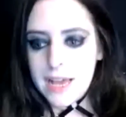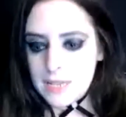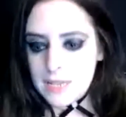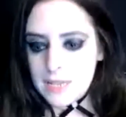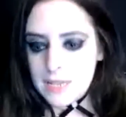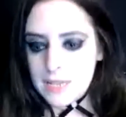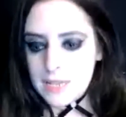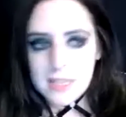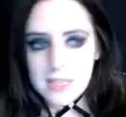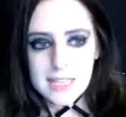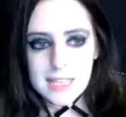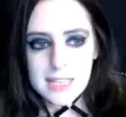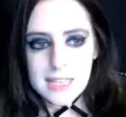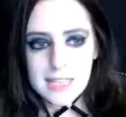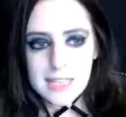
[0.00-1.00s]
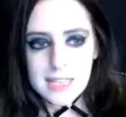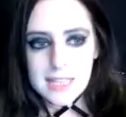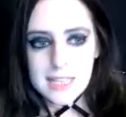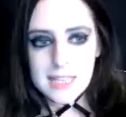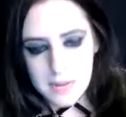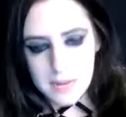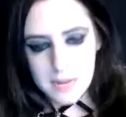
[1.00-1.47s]
apparently they hadn't
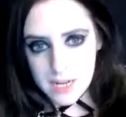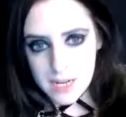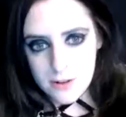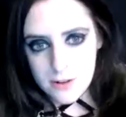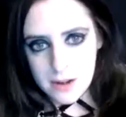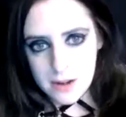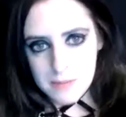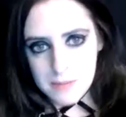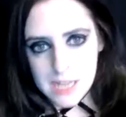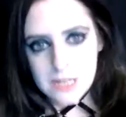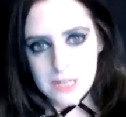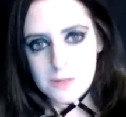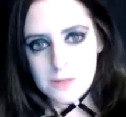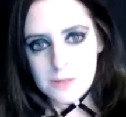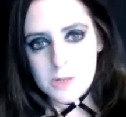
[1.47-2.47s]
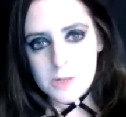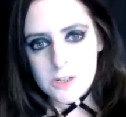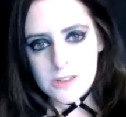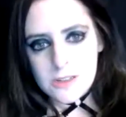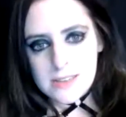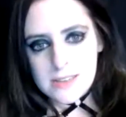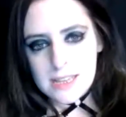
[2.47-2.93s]
had many kratom
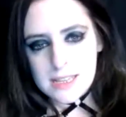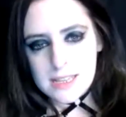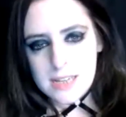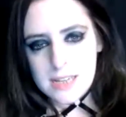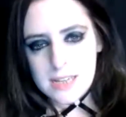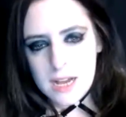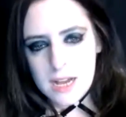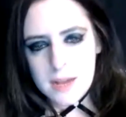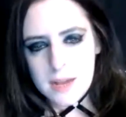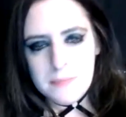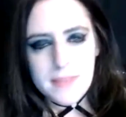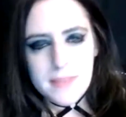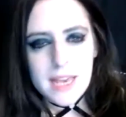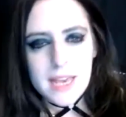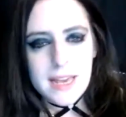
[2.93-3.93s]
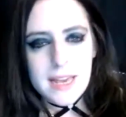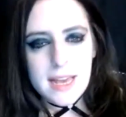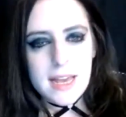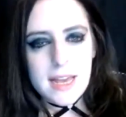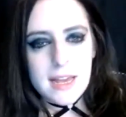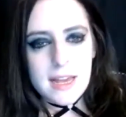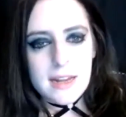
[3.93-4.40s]
customers at the time,
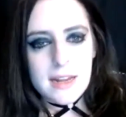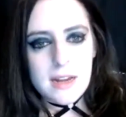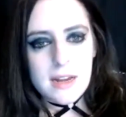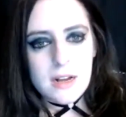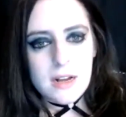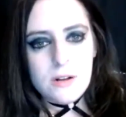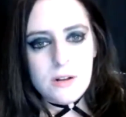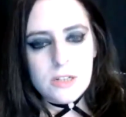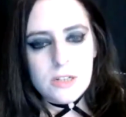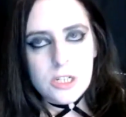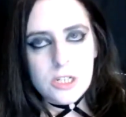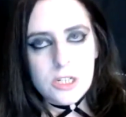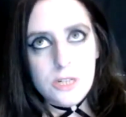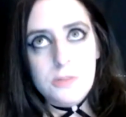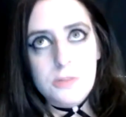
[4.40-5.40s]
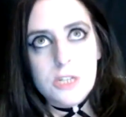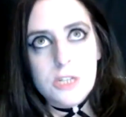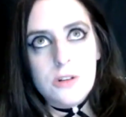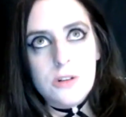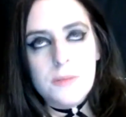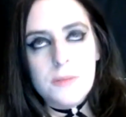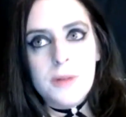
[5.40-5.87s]
and she was
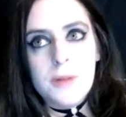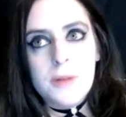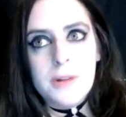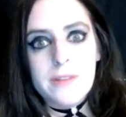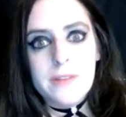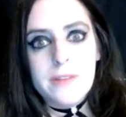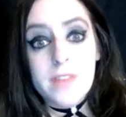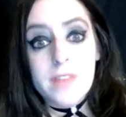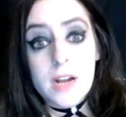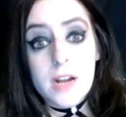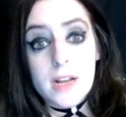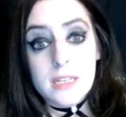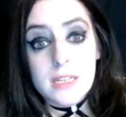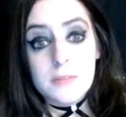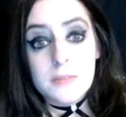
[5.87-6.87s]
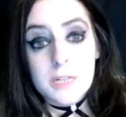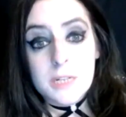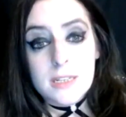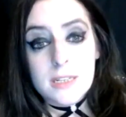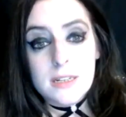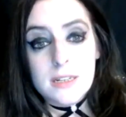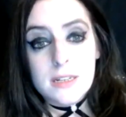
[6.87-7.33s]
told by one of their customers,
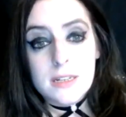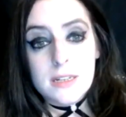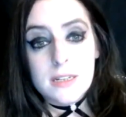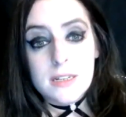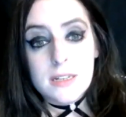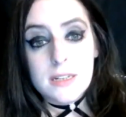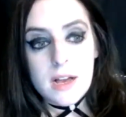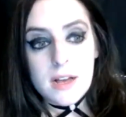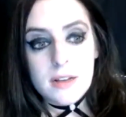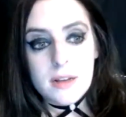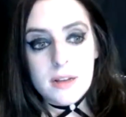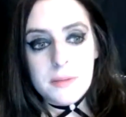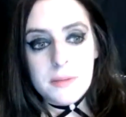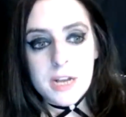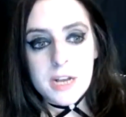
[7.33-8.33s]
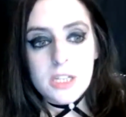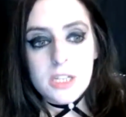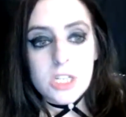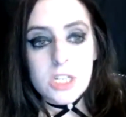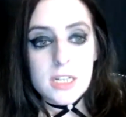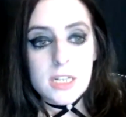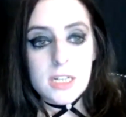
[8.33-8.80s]
because apparently
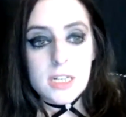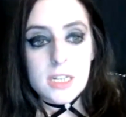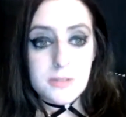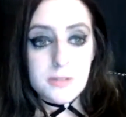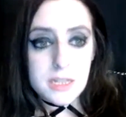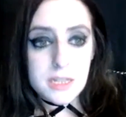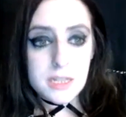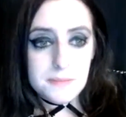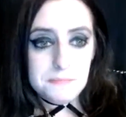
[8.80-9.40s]
she doesn't use it.